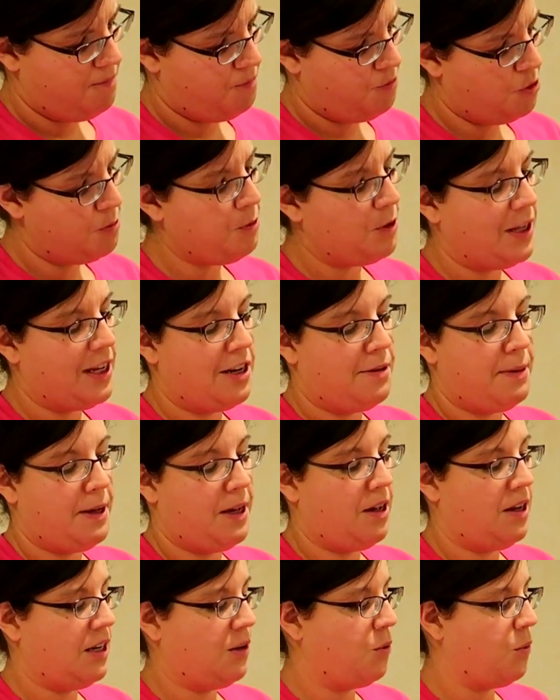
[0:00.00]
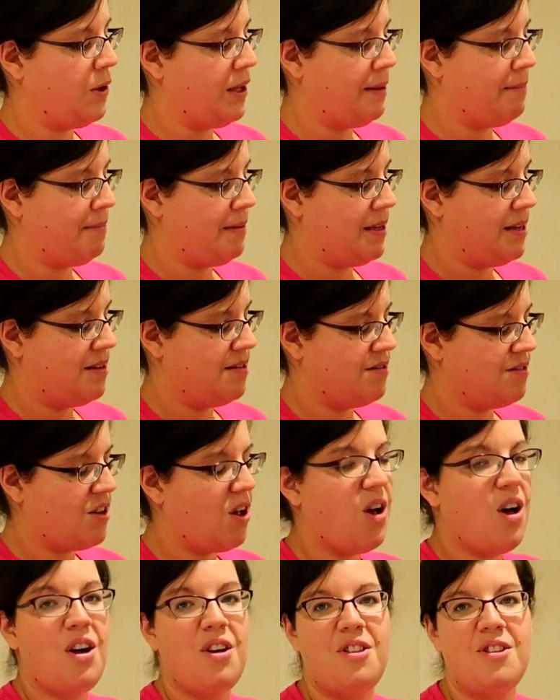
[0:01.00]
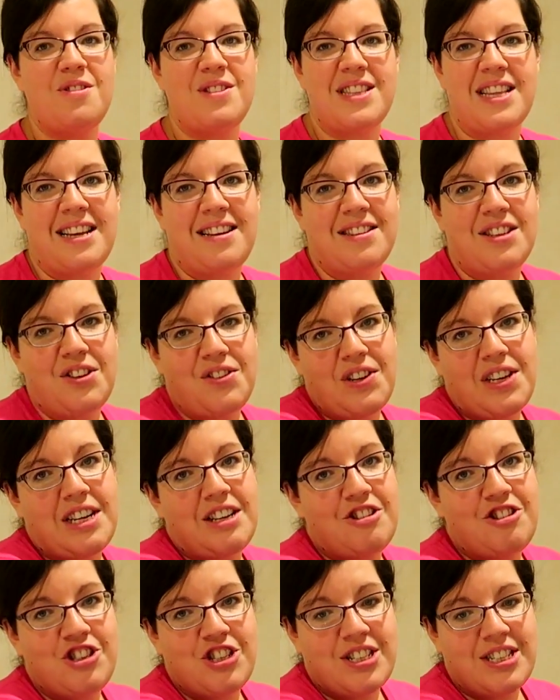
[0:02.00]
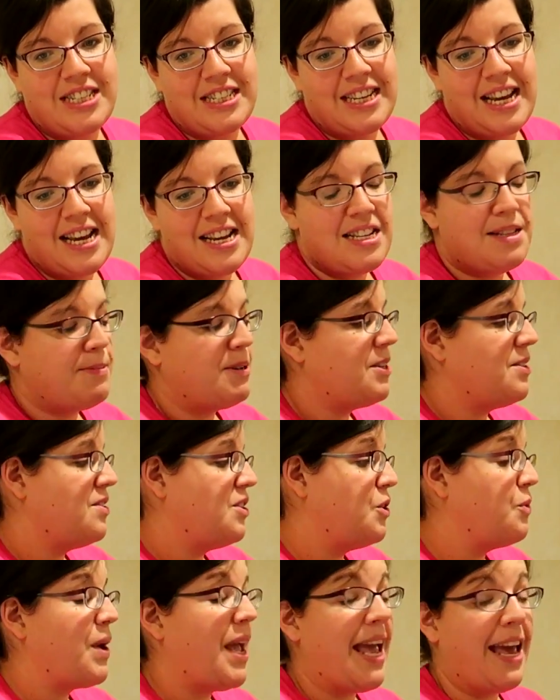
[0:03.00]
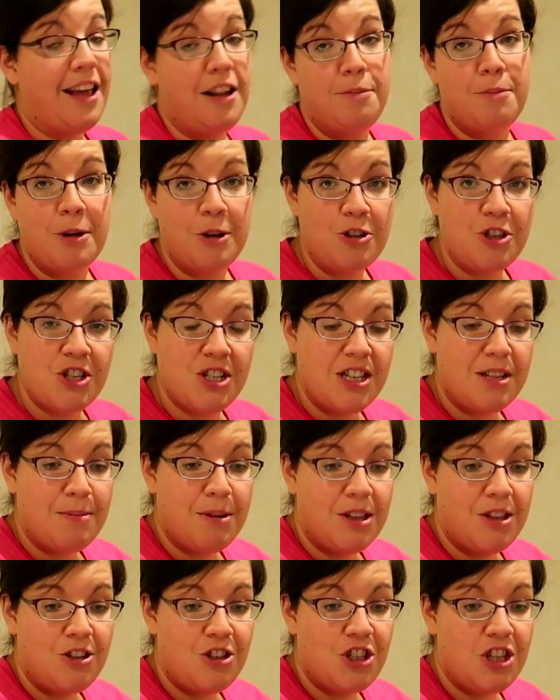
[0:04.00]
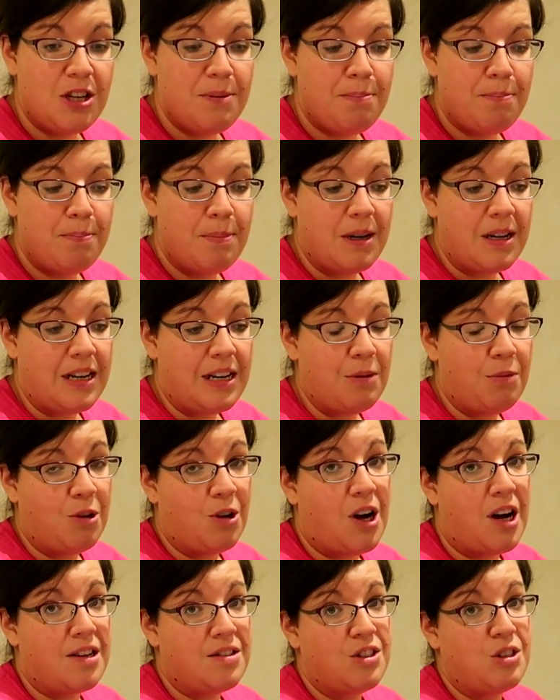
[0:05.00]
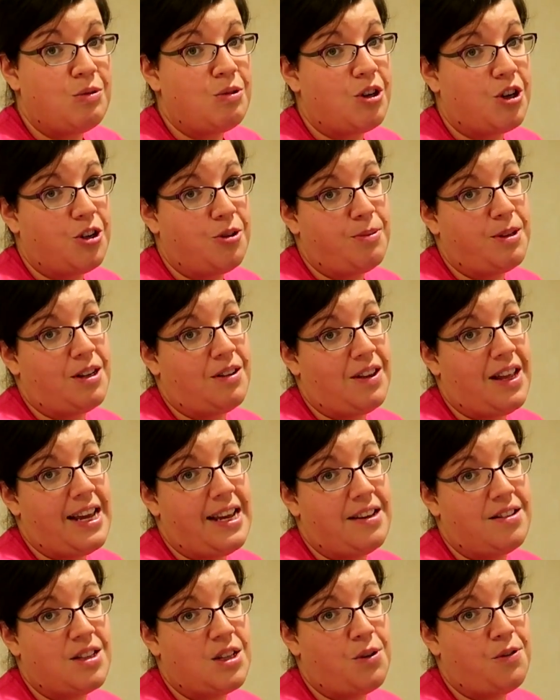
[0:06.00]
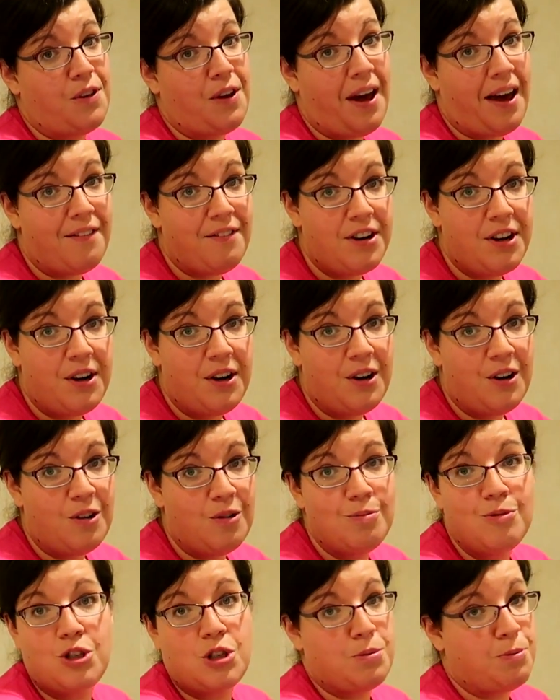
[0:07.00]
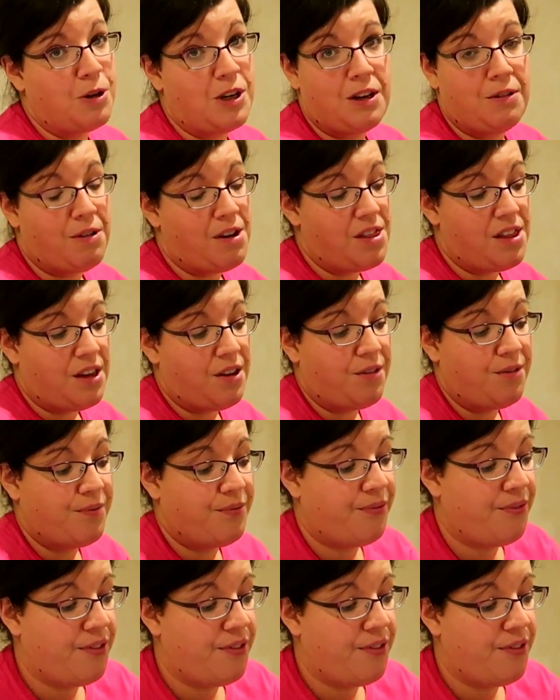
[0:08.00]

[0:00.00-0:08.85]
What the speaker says: triple antibiotic ointment, all those things you need just in case, because you can purchase them on the ship, but it will cost you an arm and a leg. So if you have it at home, just bring it with you.